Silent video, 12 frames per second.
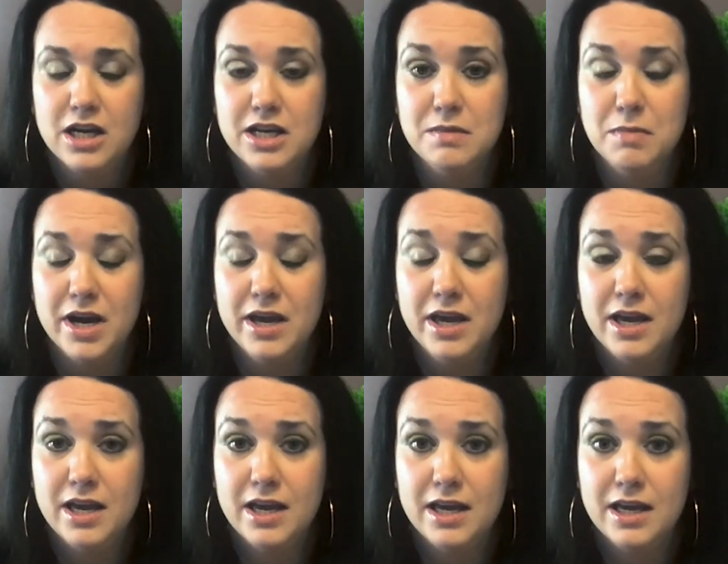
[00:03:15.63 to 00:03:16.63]
In my
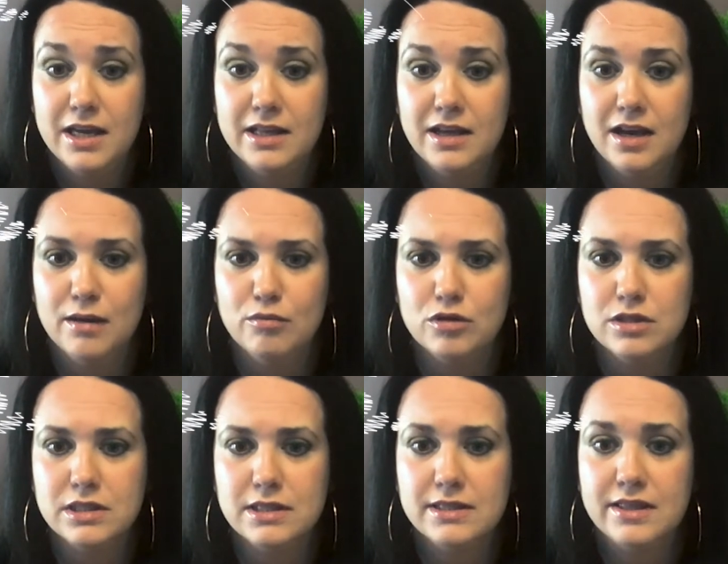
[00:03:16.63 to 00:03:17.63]
head, I
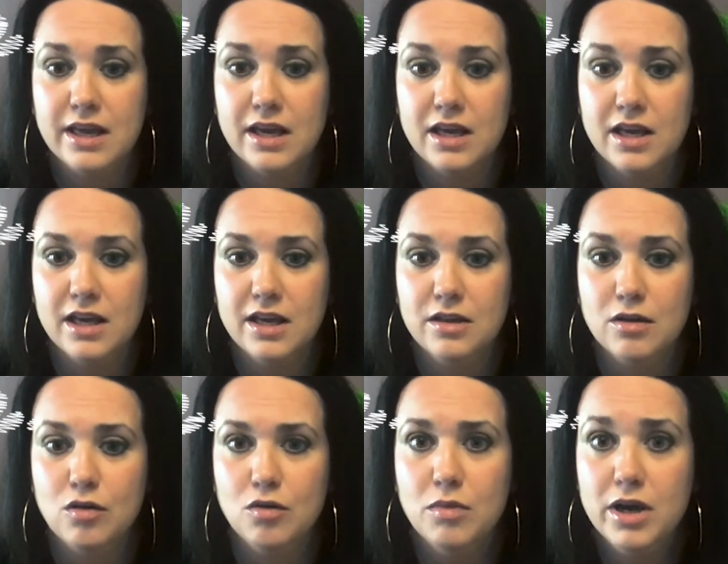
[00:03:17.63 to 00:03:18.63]
was thinking,
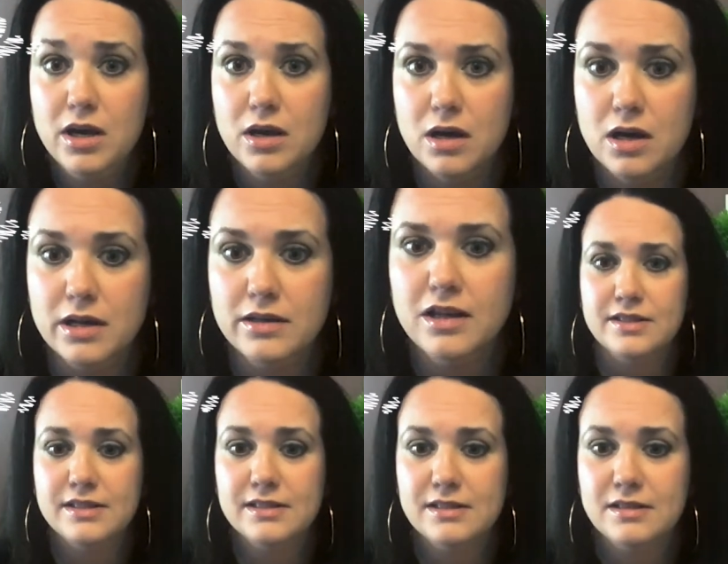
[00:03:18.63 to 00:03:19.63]
oh my God,
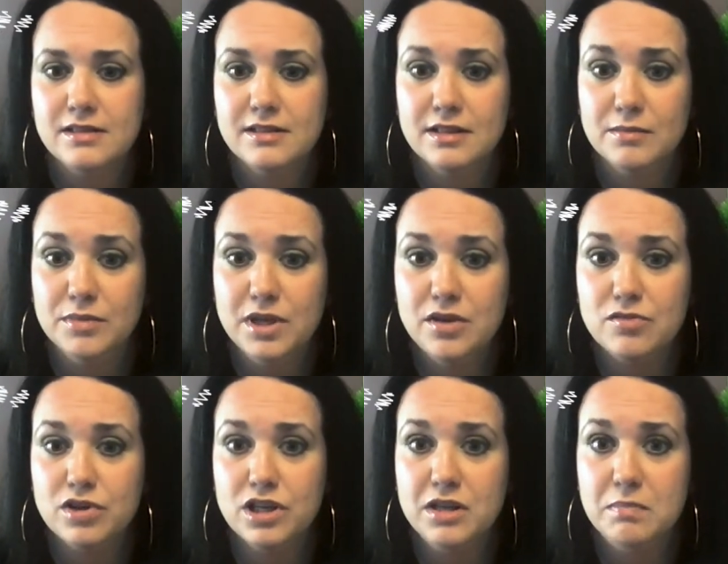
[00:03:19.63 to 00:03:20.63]
there's something
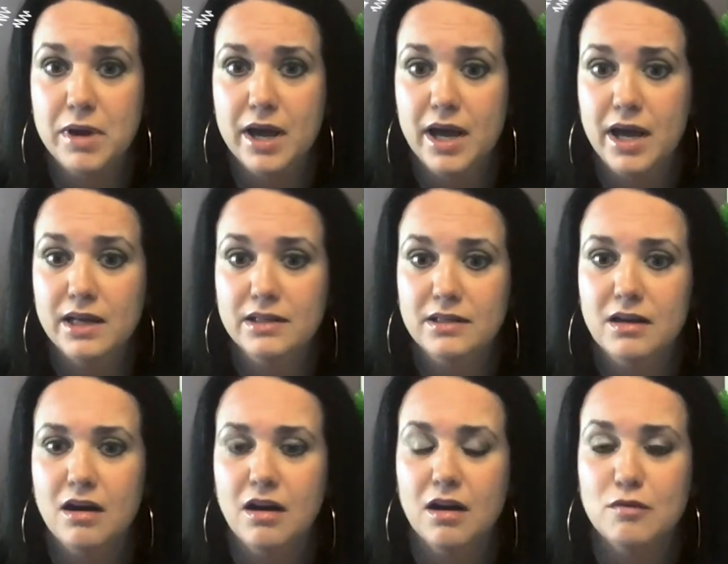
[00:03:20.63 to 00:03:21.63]
really bad.
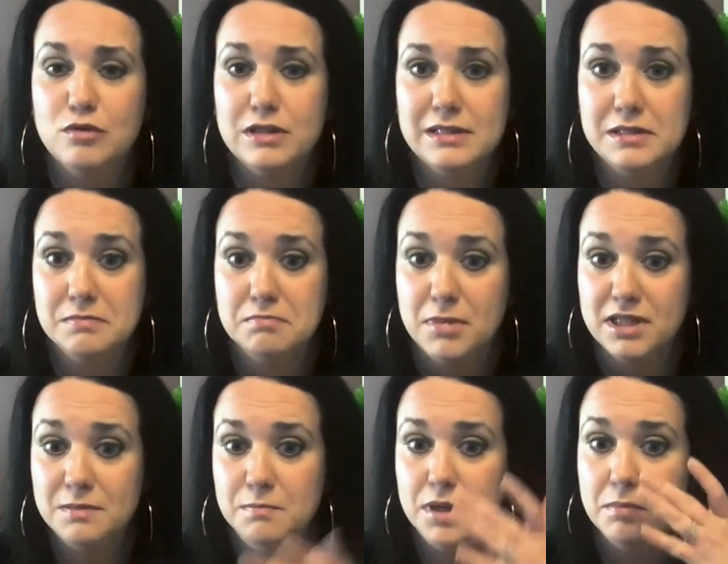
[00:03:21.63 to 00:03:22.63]

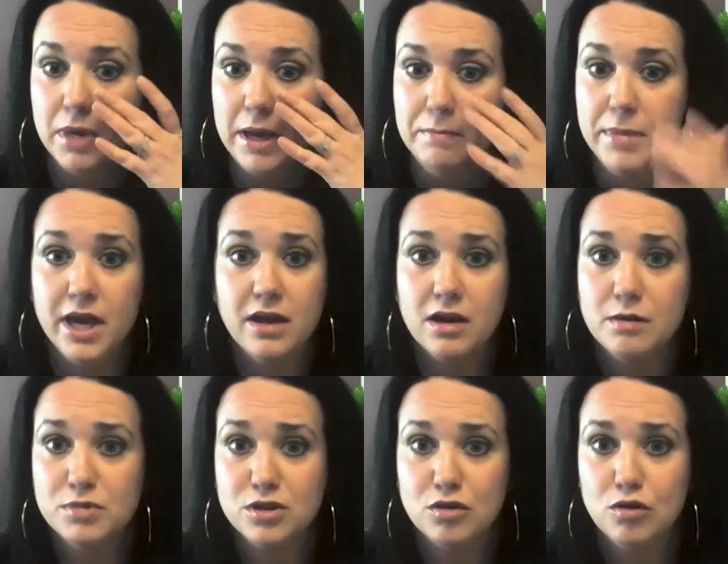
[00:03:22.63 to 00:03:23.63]
Must be my
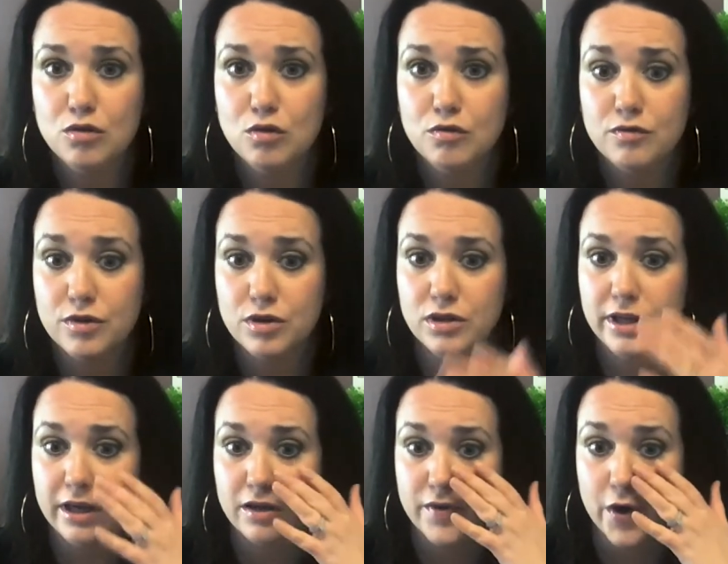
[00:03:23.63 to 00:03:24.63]
makeup's all over,
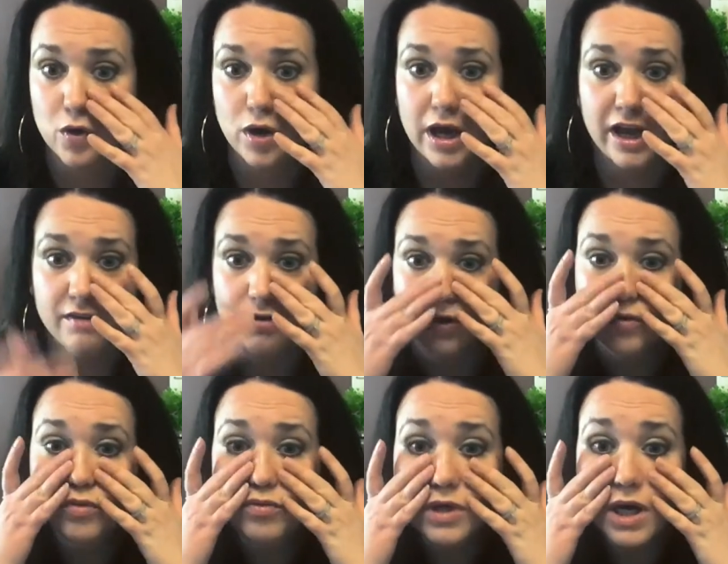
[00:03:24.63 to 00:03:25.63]
like I have
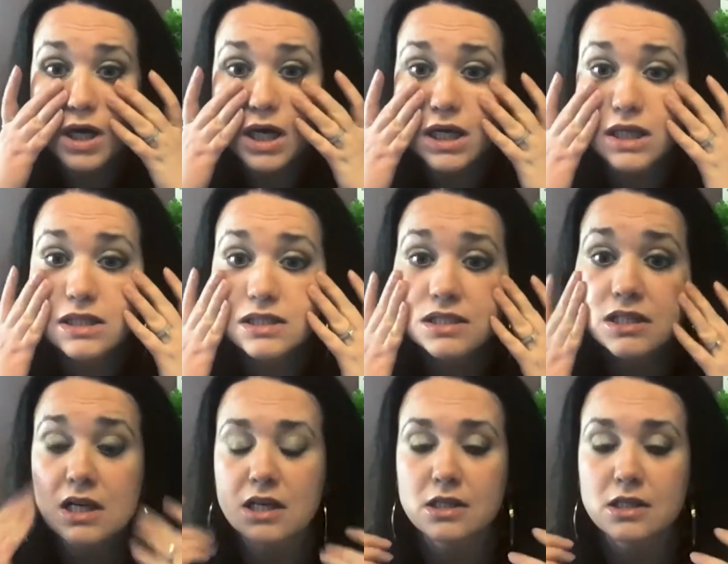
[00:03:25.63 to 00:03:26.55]
raccoon eyes.